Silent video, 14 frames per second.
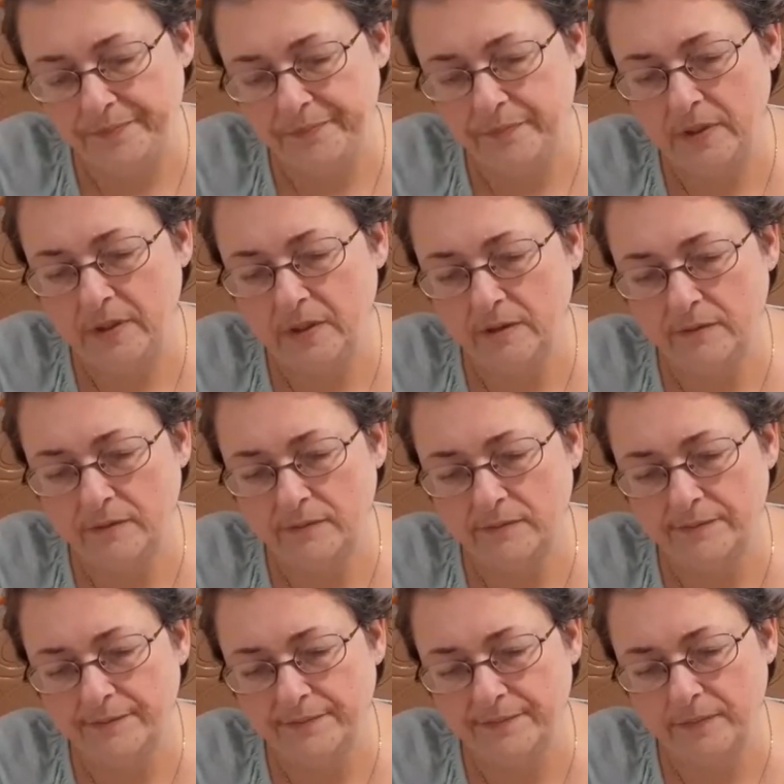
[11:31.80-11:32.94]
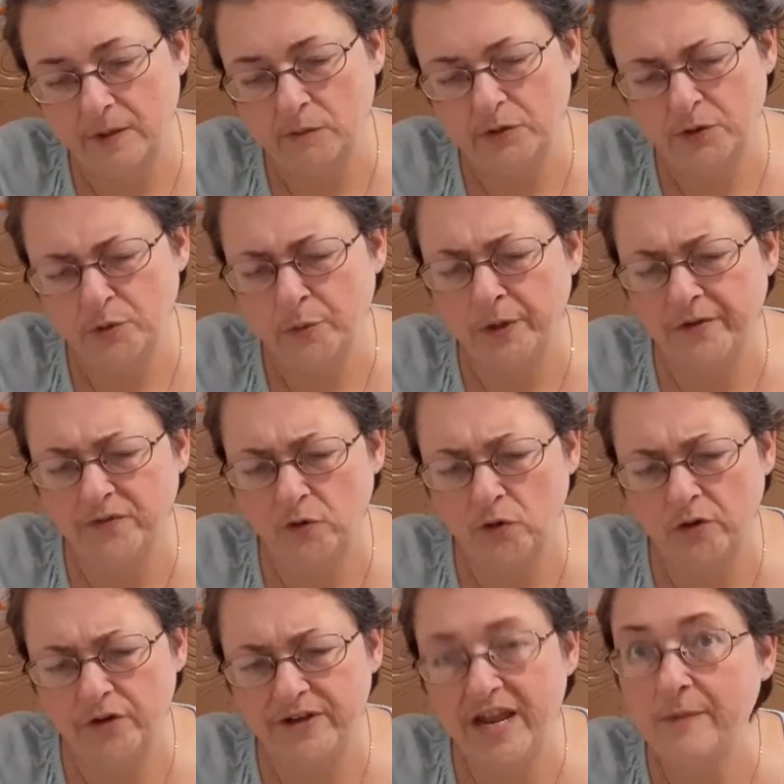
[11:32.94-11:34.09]
Because I was going to wear it for
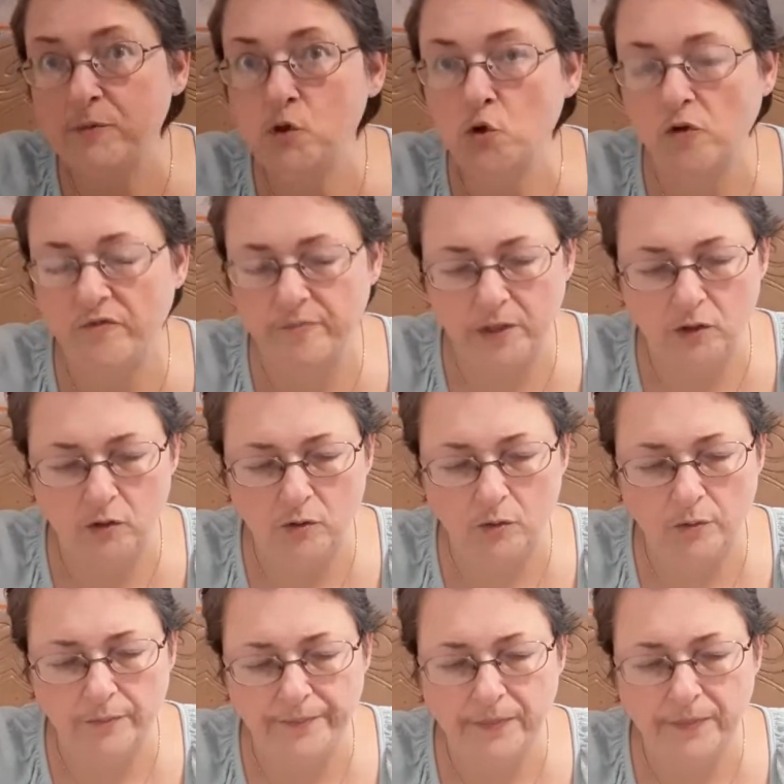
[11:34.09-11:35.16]
the debut of my new